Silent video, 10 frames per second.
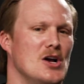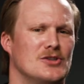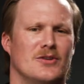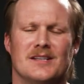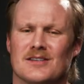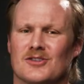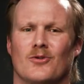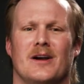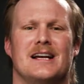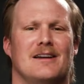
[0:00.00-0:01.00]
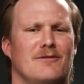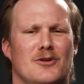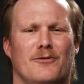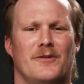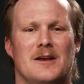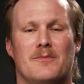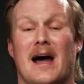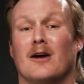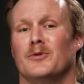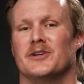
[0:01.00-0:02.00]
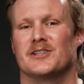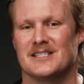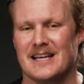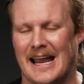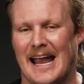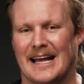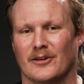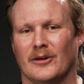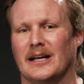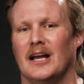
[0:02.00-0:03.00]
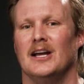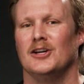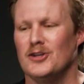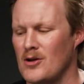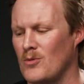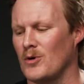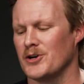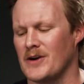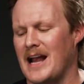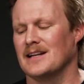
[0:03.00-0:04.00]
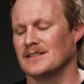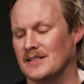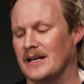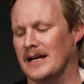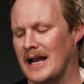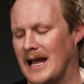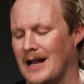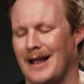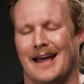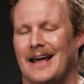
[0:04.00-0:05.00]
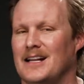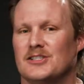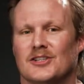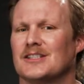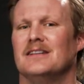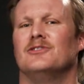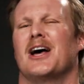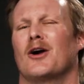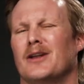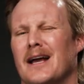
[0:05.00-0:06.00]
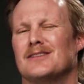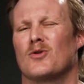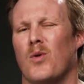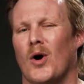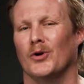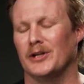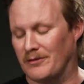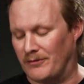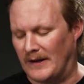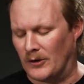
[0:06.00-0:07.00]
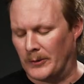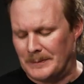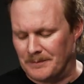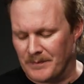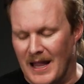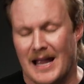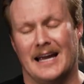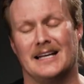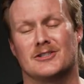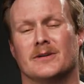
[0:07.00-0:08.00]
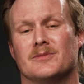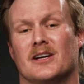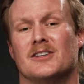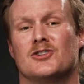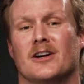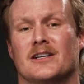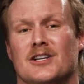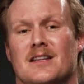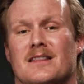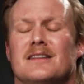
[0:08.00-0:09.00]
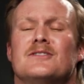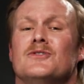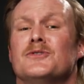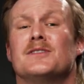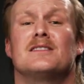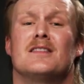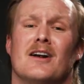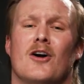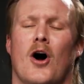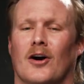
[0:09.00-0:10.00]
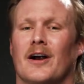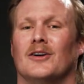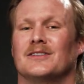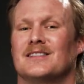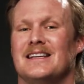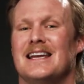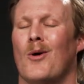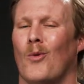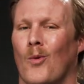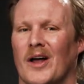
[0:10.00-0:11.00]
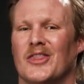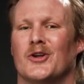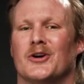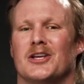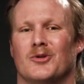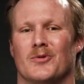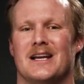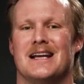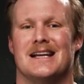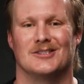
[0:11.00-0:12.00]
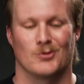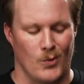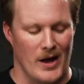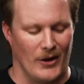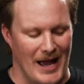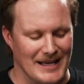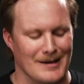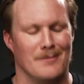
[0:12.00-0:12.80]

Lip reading: So this is great, giving you feedback when you're stick handling, you know where your hand's sitting at, and it just gives you that nice quality feel. In terms of construction, this uses their RLC 133 as well as a